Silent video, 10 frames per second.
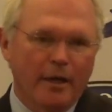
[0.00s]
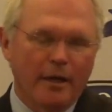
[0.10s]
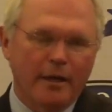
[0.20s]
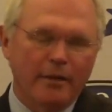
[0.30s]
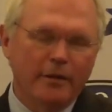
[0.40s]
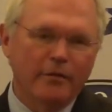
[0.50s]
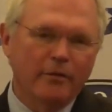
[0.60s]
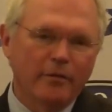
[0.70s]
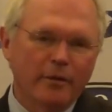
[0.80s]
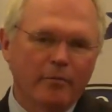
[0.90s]
And I think the
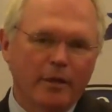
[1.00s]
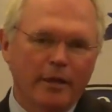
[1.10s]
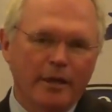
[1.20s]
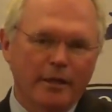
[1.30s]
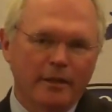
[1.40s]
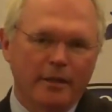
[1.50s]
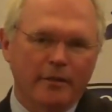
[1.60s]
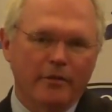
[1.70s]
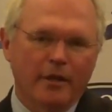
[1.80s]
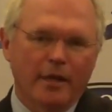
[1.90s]
only way to end
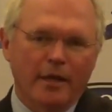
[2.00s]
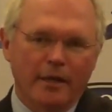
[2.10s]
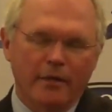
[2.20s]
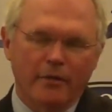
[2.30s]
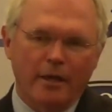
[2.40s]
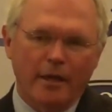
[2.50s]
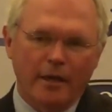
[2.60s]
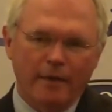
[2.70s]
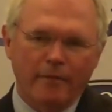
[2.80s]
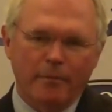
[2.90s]
this is to
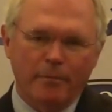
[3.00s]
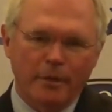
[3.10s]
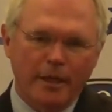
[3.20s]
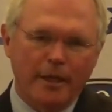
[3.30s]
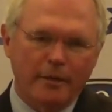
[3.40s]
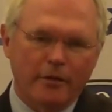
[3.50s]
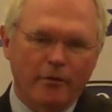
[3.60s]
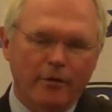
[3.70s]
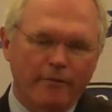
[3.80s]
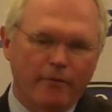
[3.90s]
have a plan
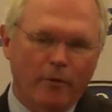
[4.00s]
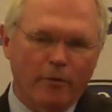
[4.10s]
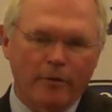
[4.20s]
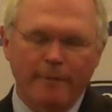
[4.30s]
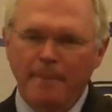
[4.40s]
going forward.